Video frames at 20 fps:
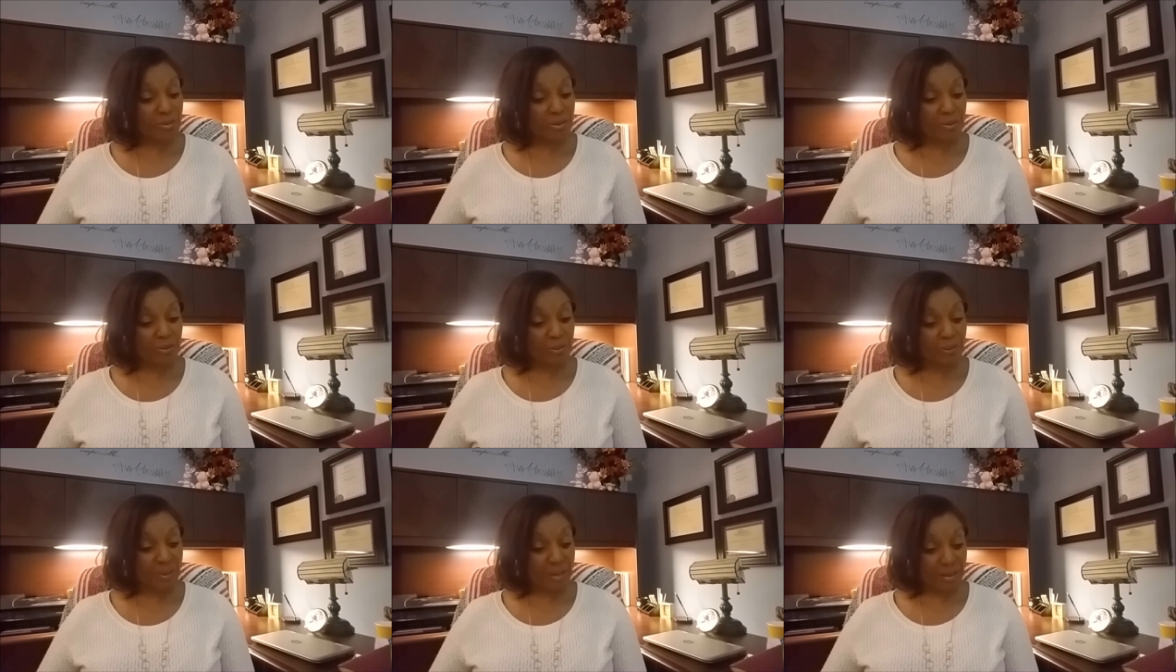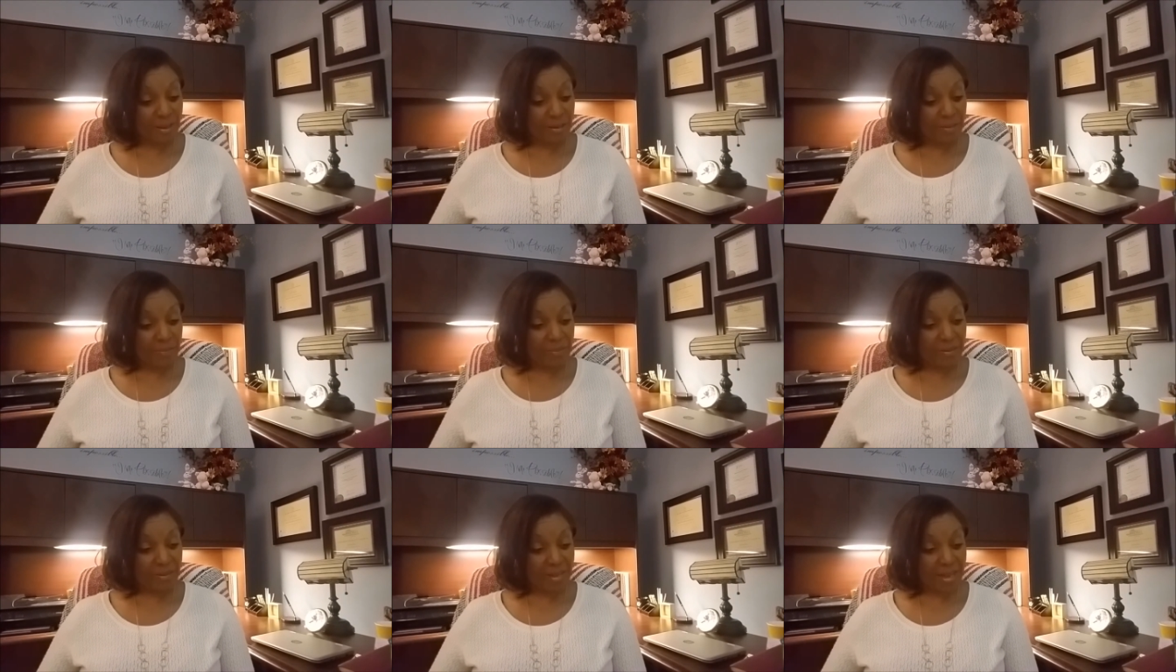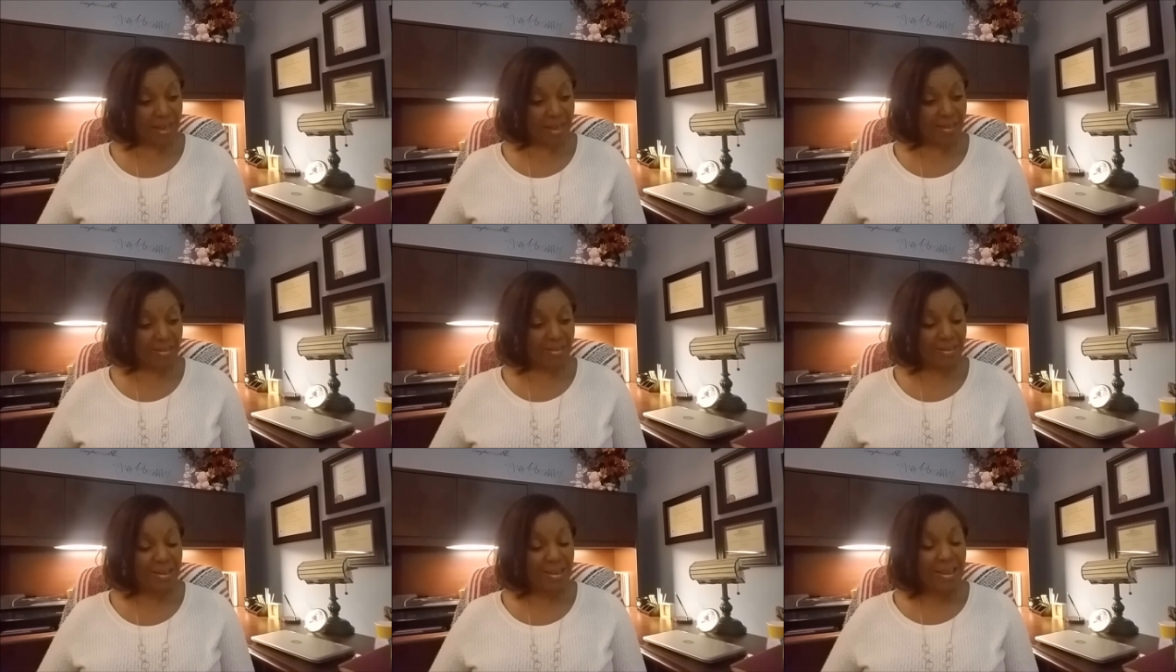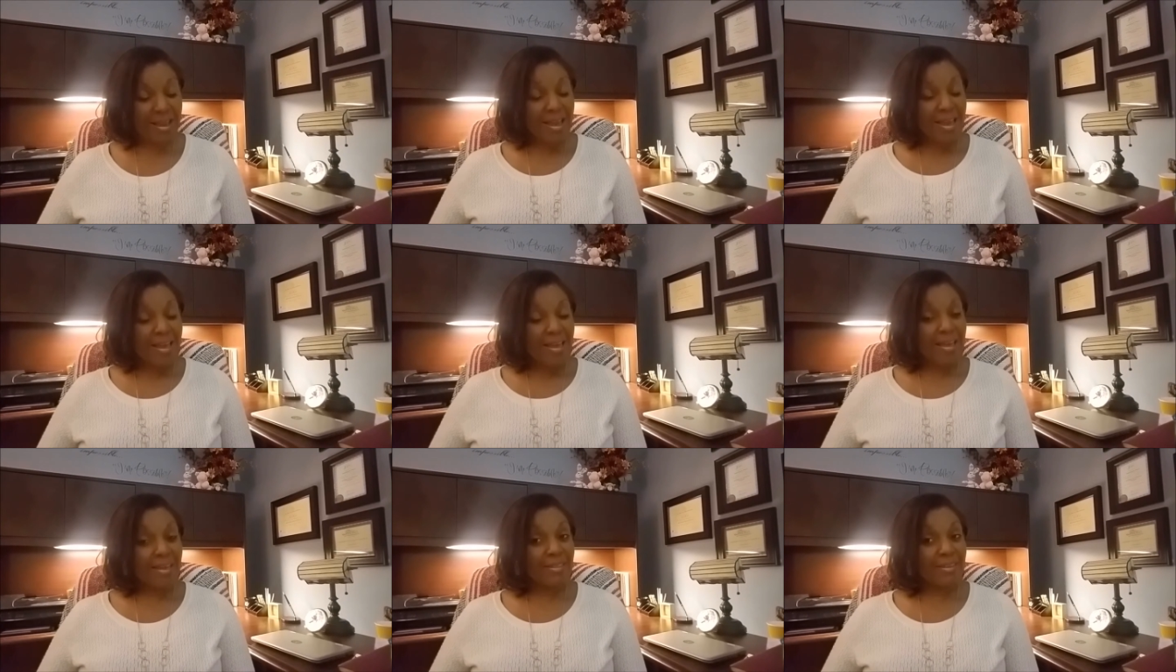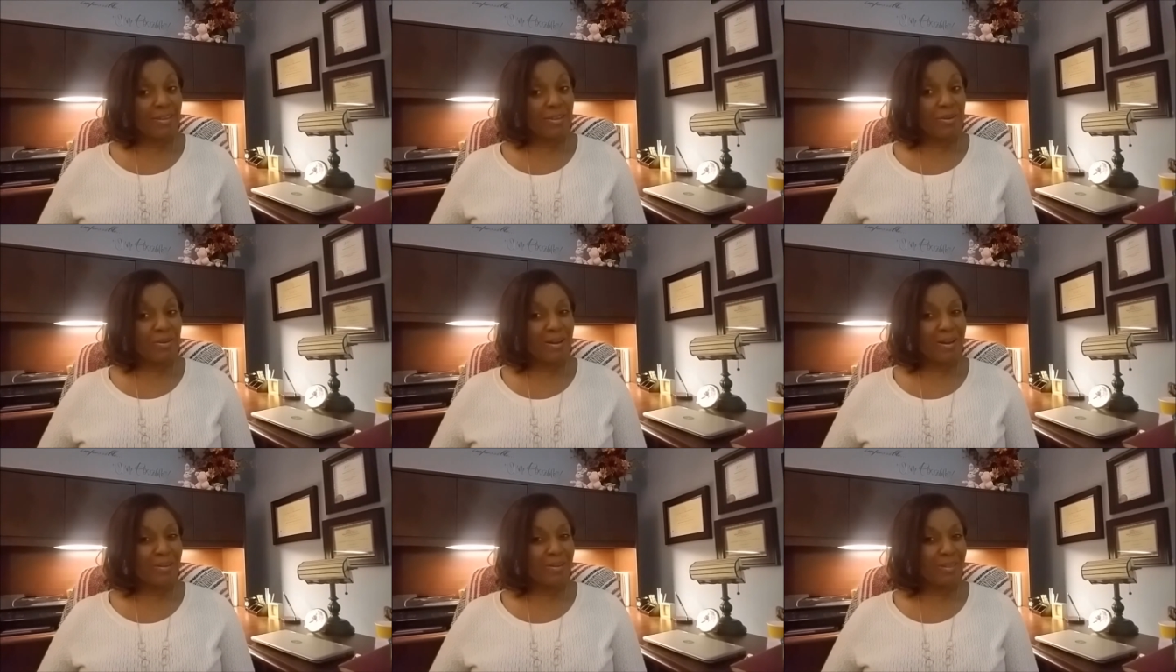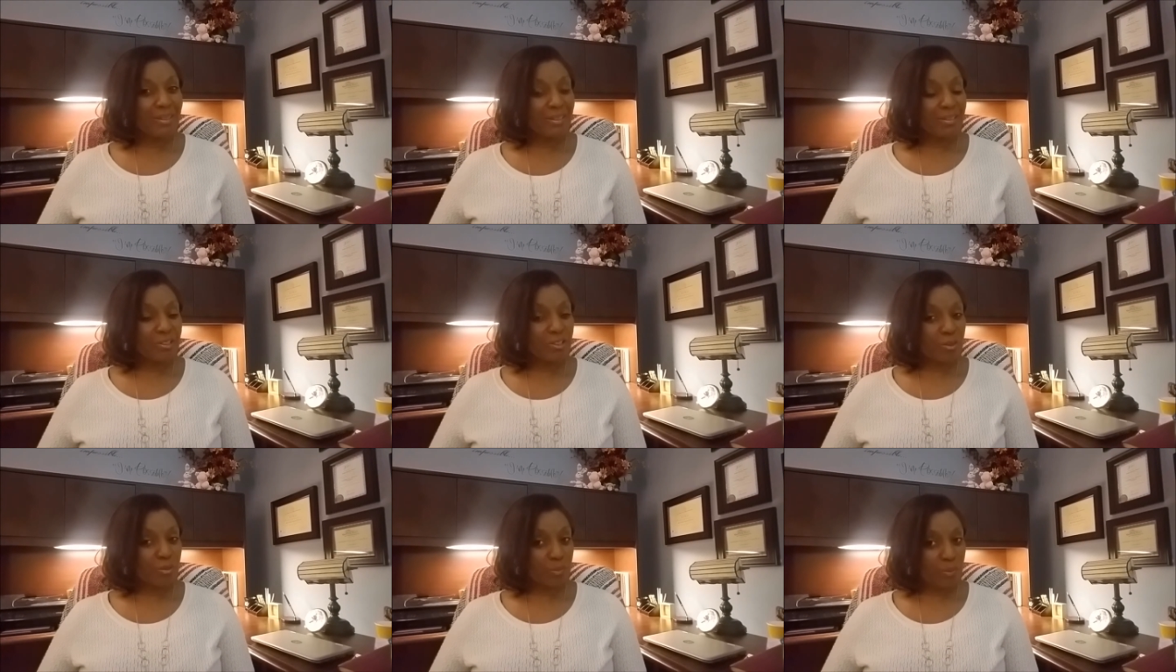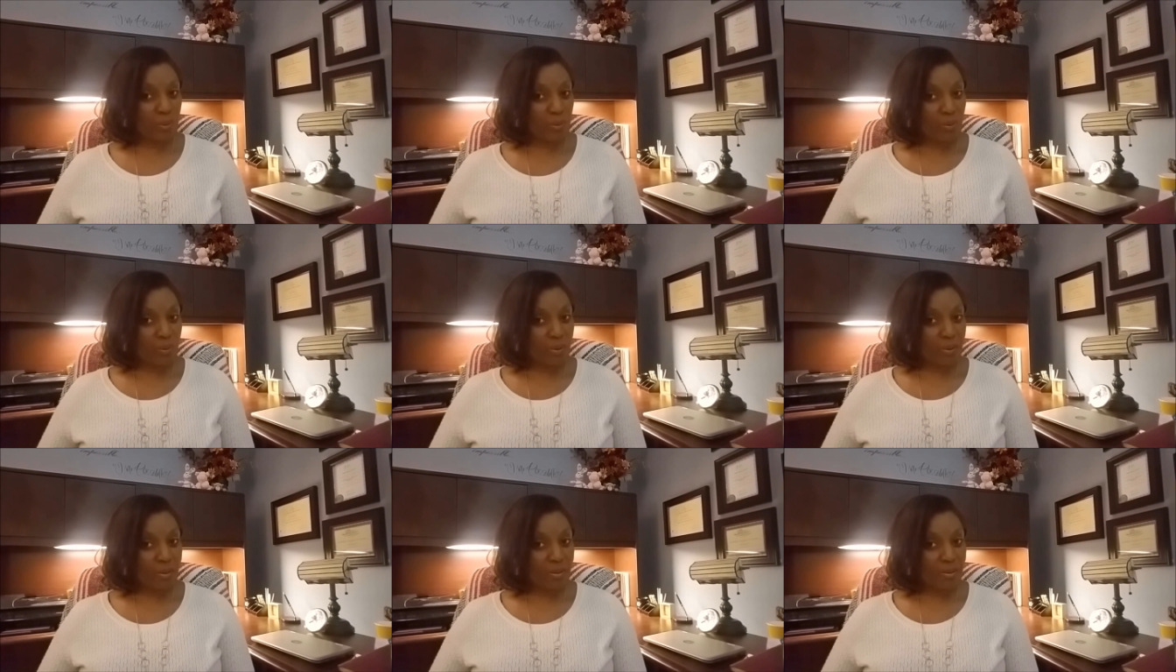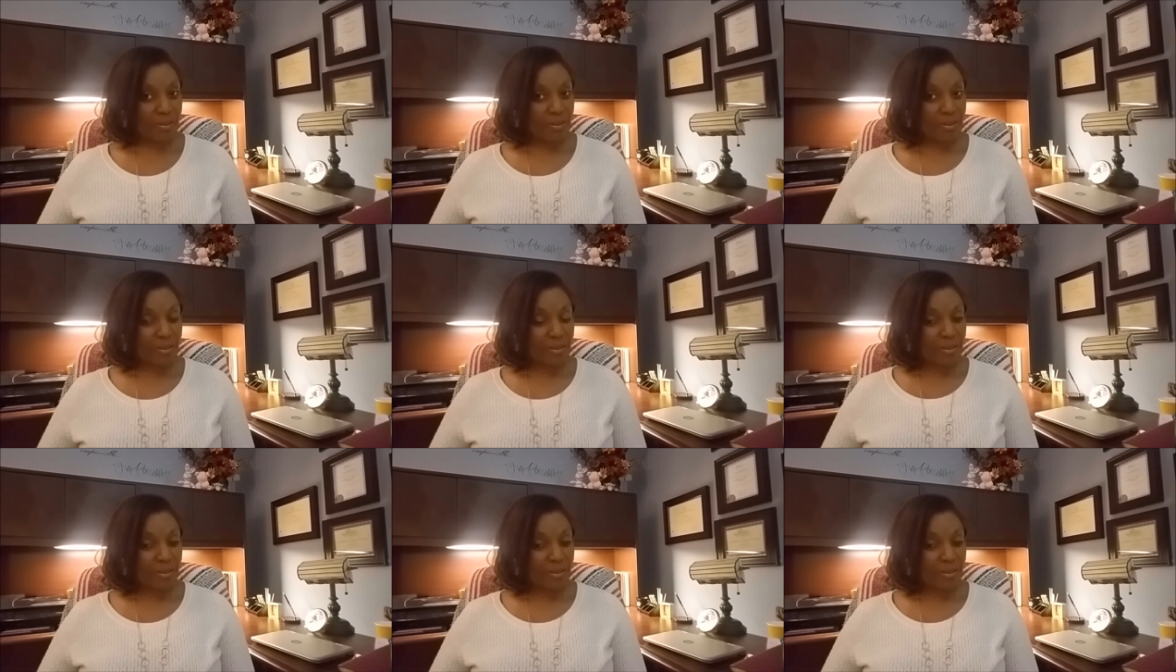They're okay with that, and they know how to get support.